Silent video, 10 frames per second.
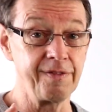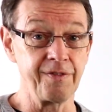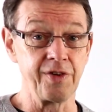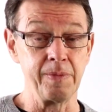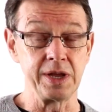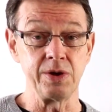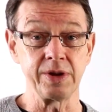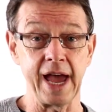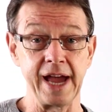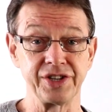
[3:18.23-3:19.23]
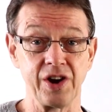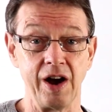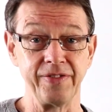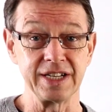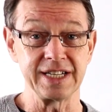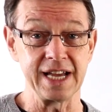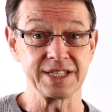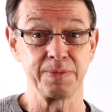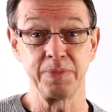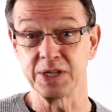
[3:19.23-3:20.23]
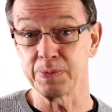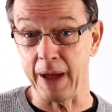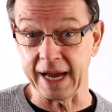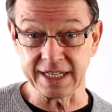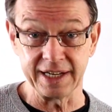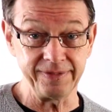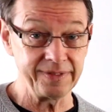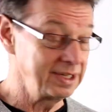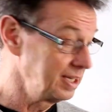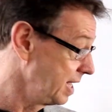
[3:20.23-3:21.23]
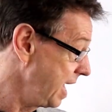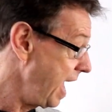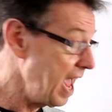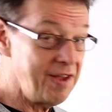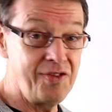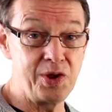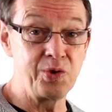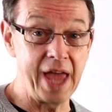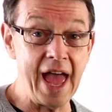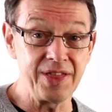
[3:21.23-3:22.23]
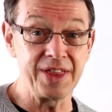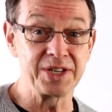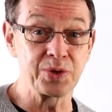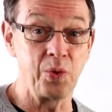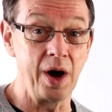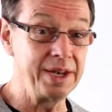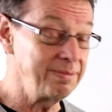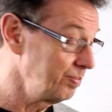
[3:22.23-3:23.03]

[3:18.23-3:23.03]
from a UK driving test perspective, if you get this one,